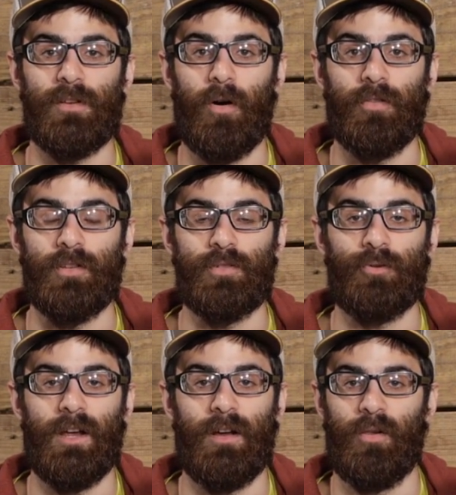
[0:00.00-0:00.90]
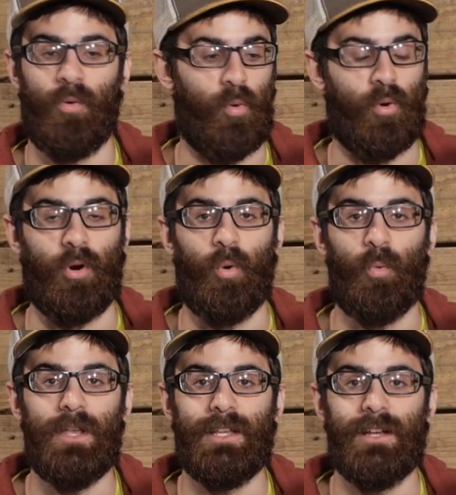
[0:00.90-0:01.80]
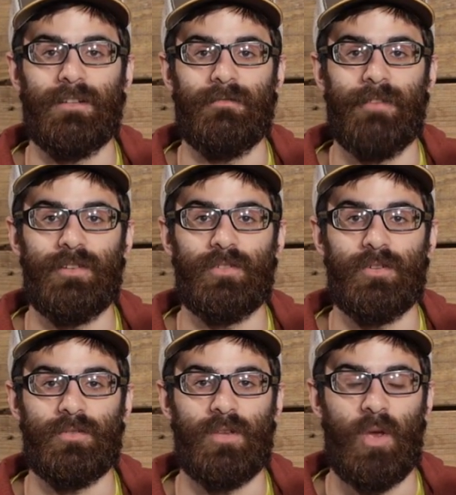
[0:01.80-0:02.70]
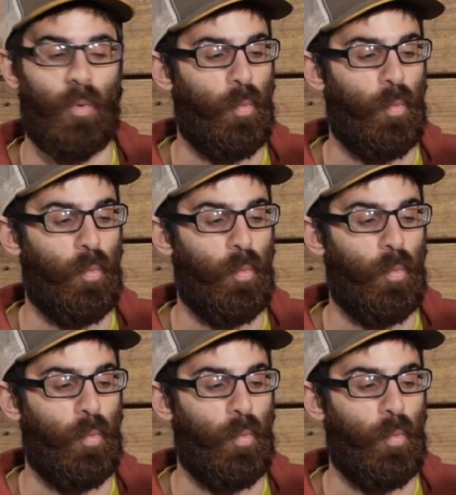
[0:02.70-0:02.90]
on the trail or weekend adventures